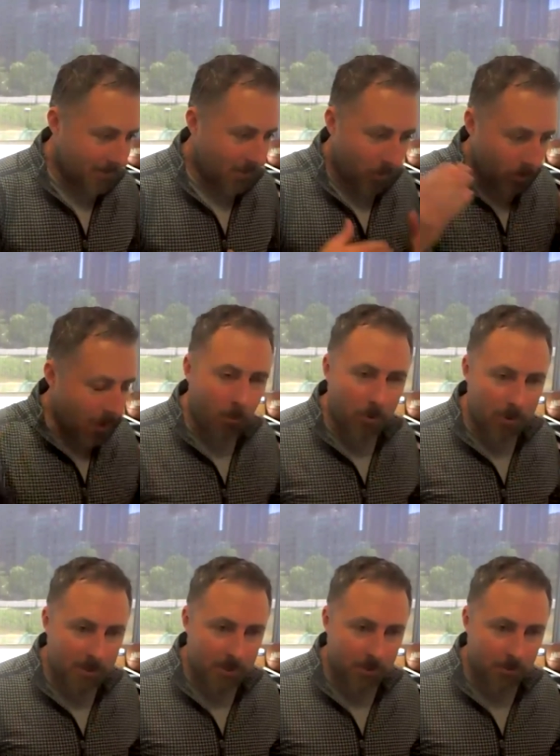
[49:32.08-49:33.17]
but we're not
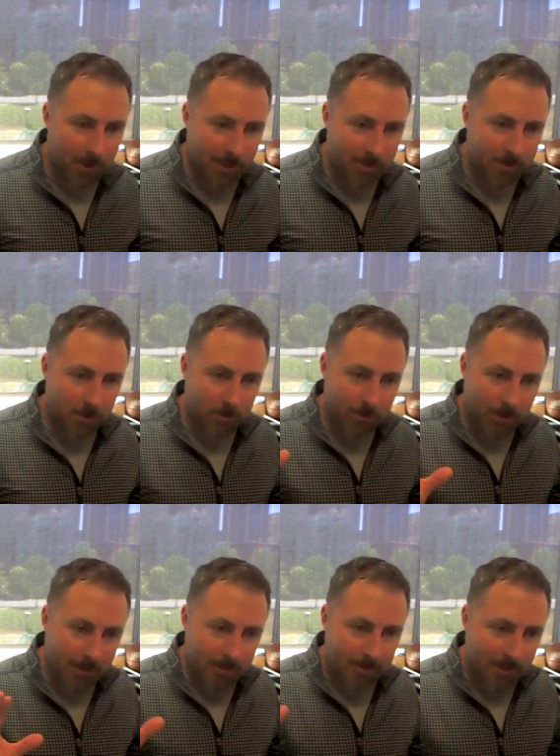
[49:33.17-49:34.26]
willing to do that. So
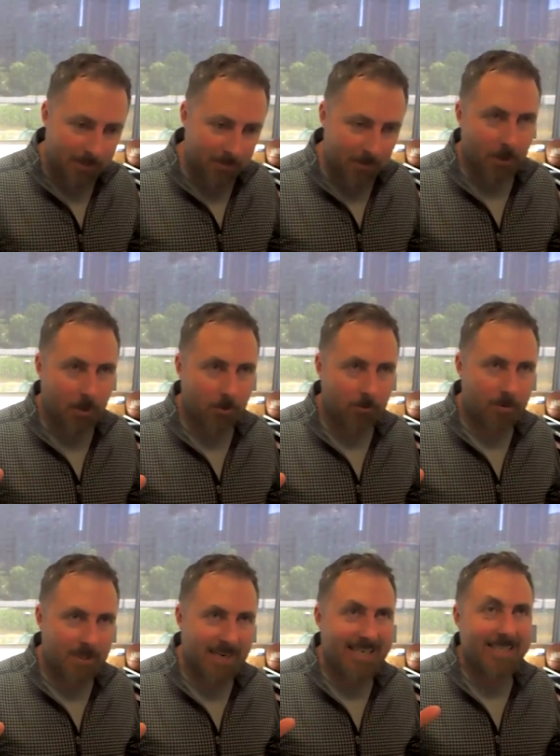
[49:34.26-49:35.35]
like even though
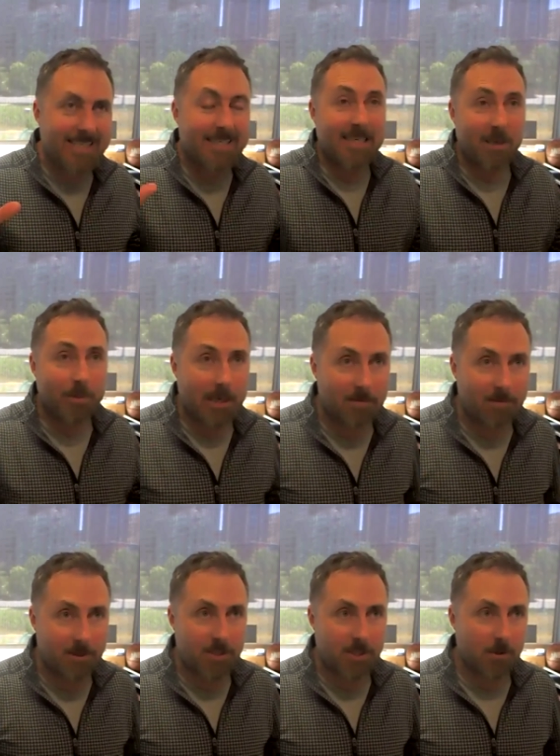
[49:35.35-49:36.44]
the idea behind
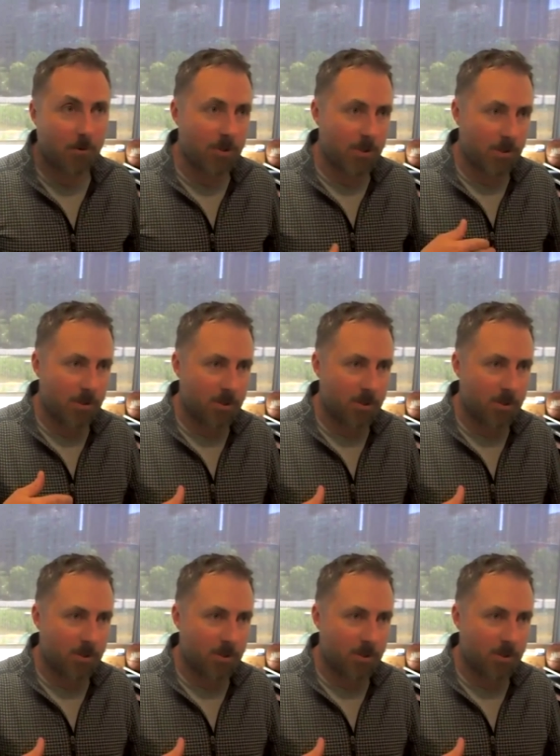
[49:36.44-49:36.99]
Vision Zero is